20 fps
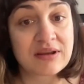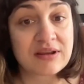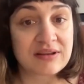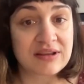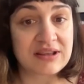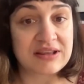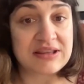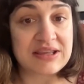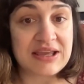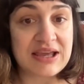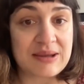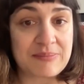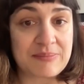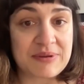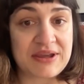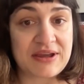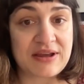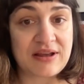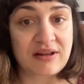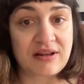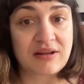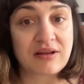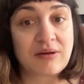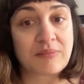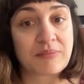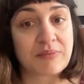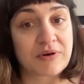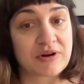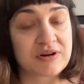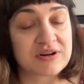the DAPL
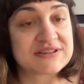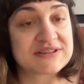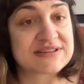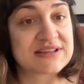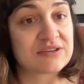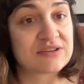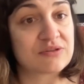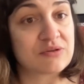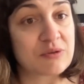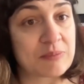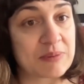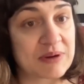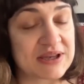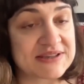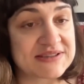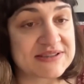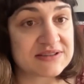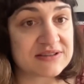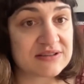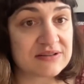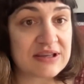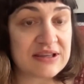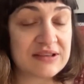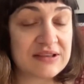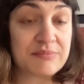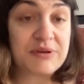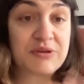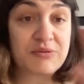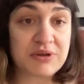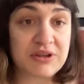protest that took place in
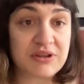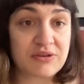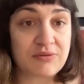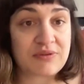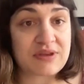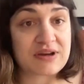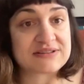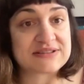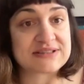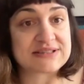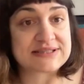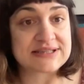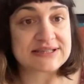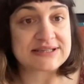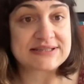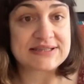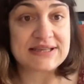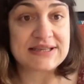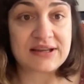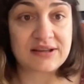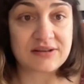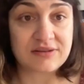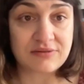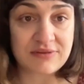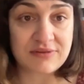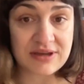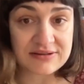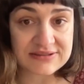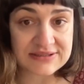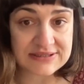between 2016 and
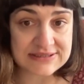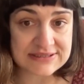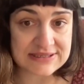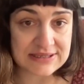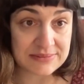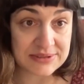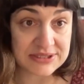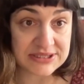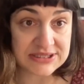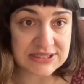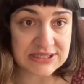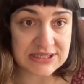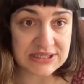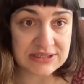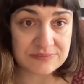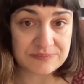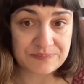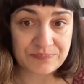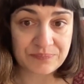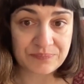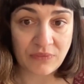2017.